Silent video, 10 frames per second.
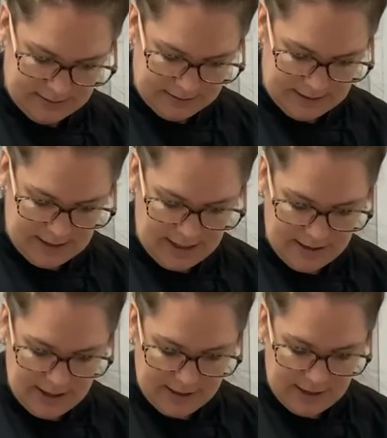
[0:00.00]
Okay,
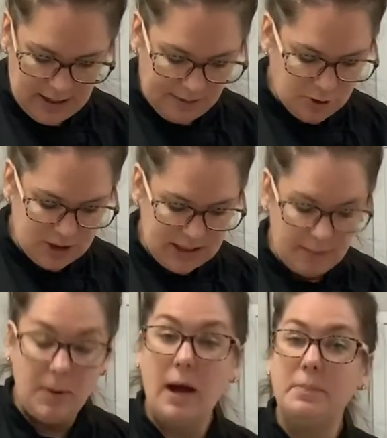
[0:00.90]
then I'm just gonna
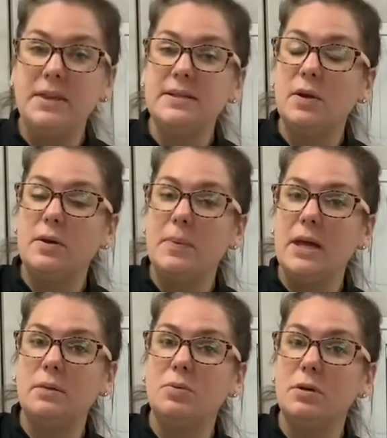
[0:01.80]
pop these on a
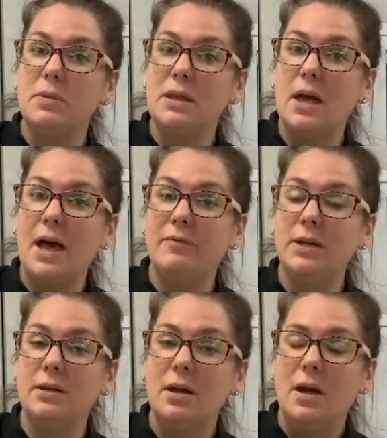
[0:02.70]
pan, put them in the oven